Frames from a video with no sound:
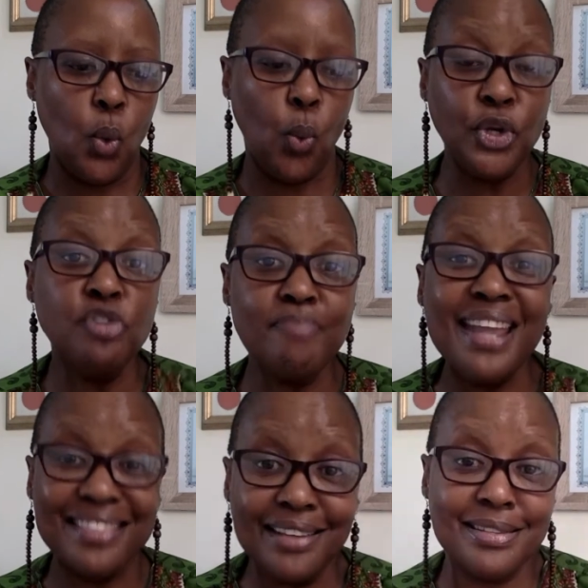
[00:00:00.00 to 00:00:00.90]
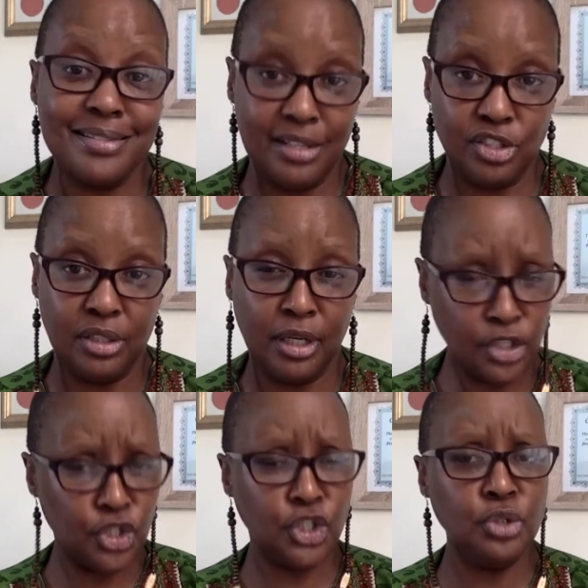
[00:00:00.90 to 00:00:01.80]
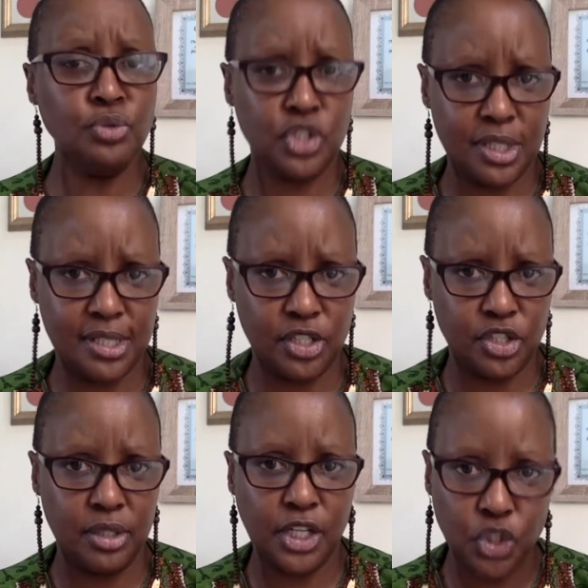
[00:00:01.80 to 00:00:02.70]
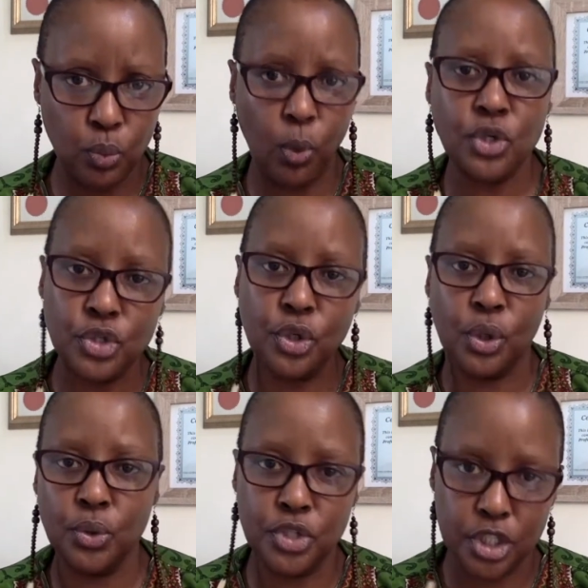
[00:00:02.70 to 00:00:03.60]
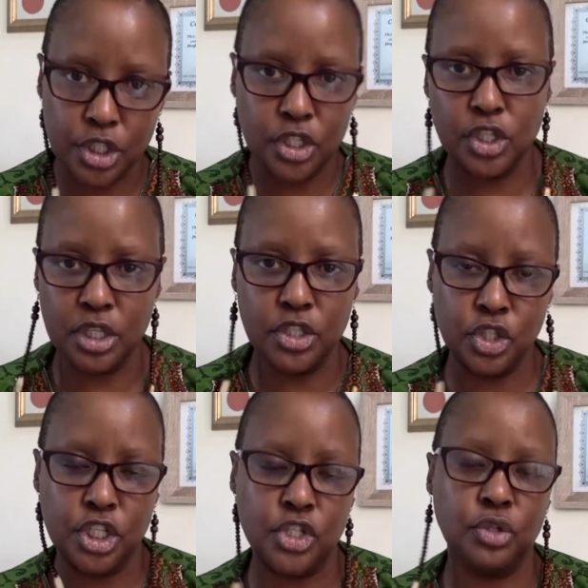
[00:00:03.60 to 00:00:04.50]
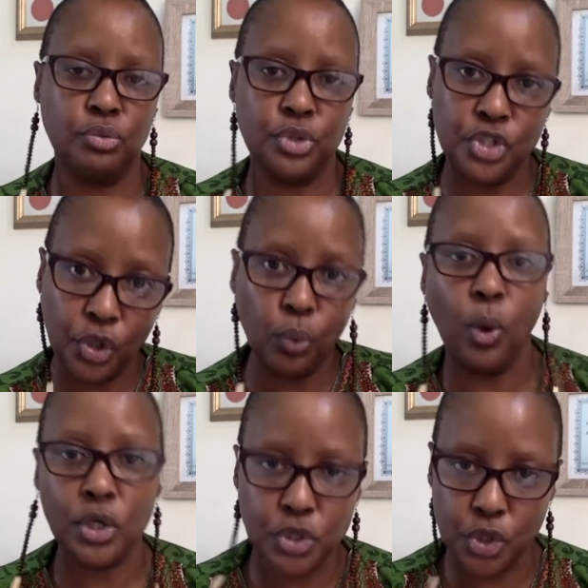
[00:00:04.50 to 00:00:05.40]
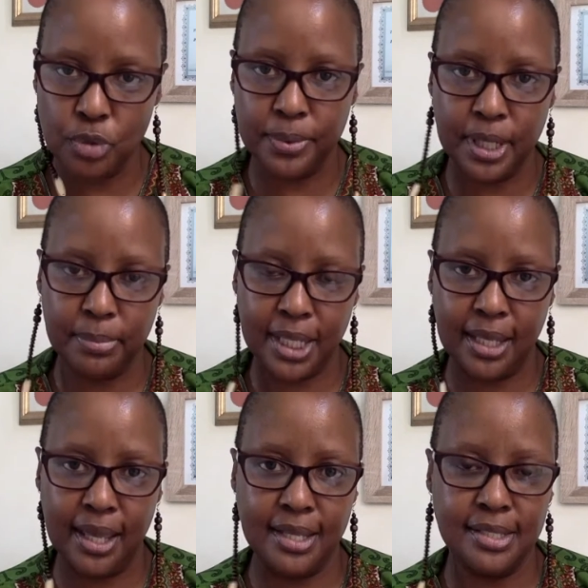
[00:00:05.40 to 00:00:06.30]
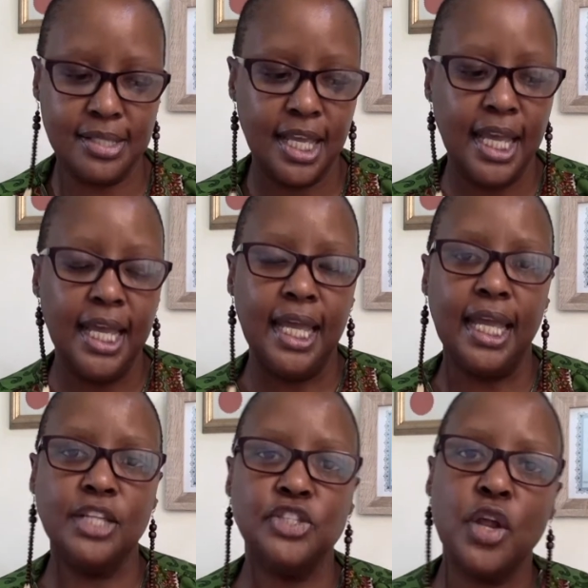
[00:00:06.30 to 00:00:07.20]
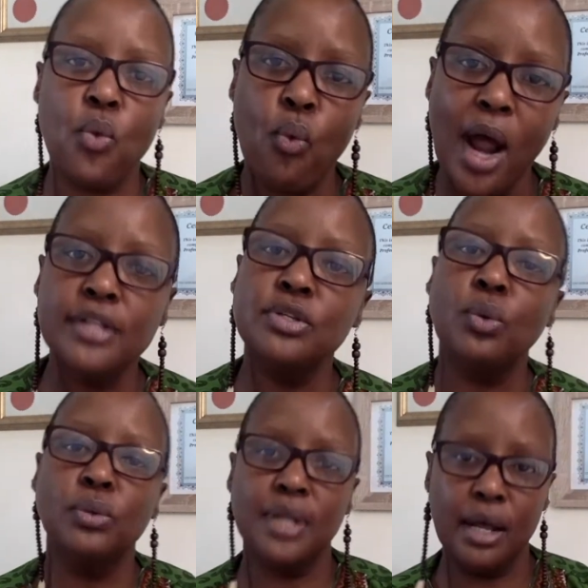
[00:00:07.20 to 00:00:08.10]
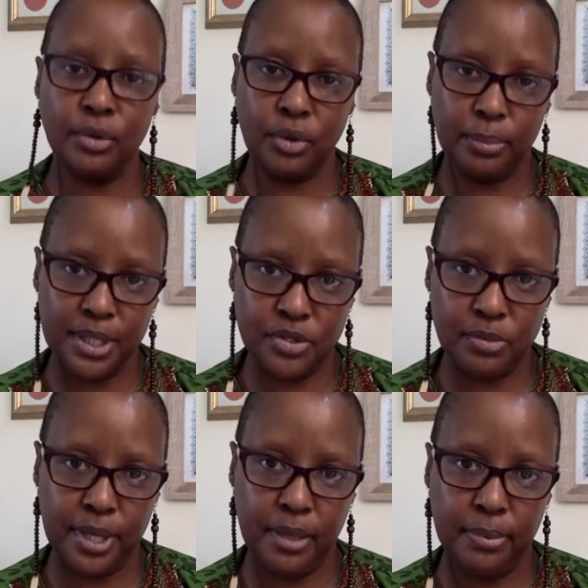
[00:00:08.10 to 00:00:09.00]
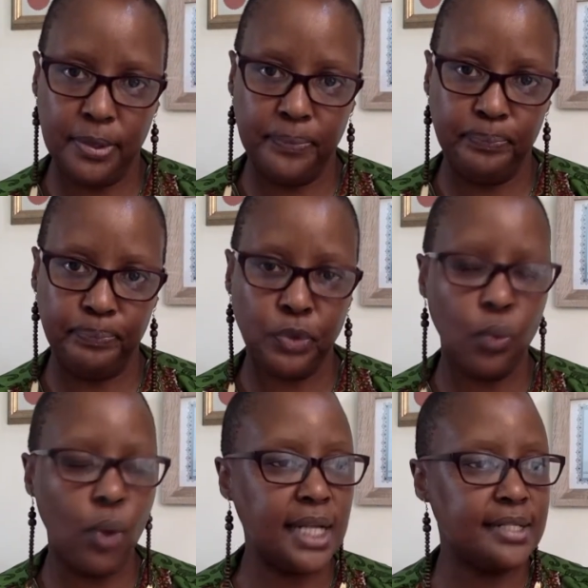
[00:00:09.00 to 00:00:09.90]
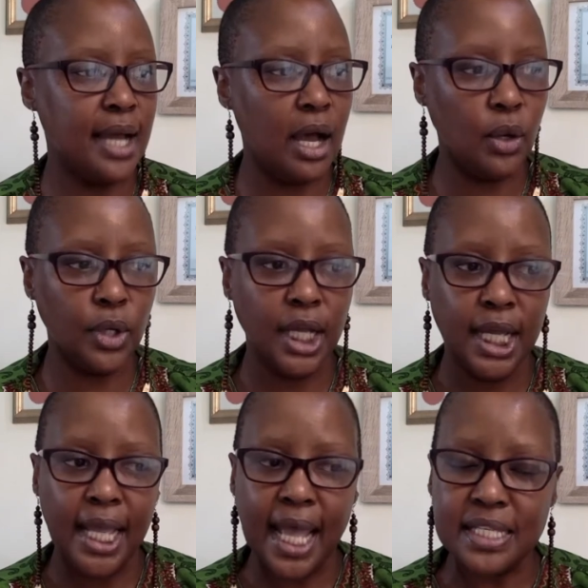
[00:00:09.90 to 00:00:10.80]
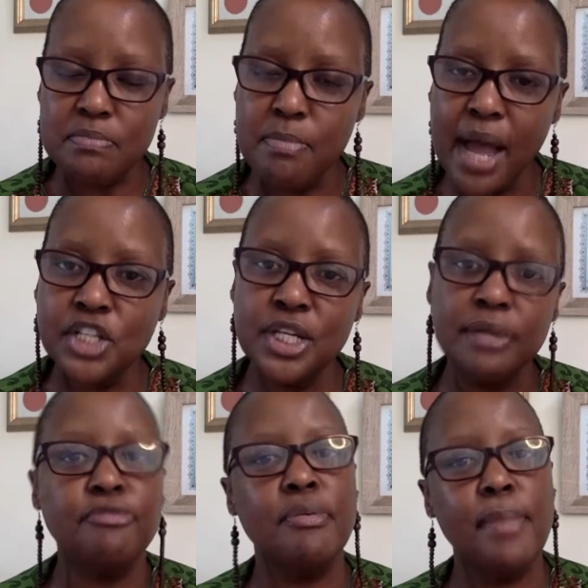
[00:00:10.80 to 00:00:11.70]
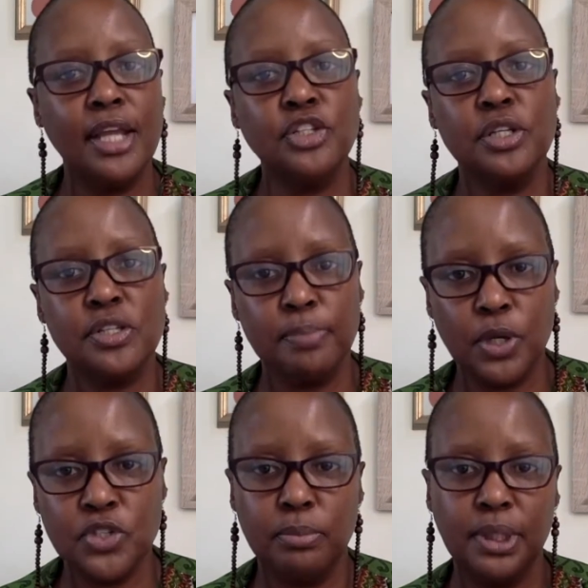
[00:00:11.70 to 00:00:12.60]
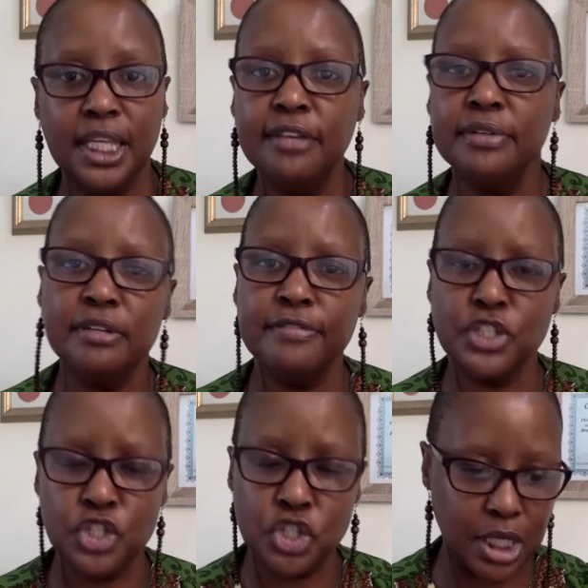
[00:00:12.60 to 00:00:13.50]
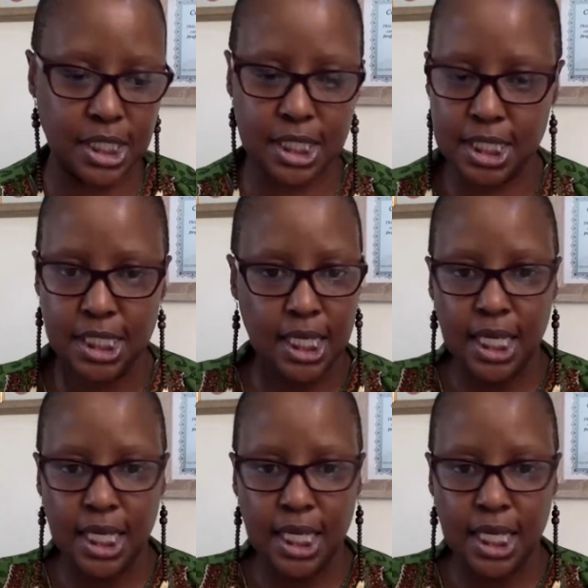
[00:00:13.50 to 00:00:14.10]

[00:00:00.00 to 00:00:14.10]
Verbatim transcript: when you've made that decision, and it's a huge decision that you want to go to the, the judicial route and you want to open up that case, is that write it all down on a piece of paper. Write down as much information as possible, even if it's just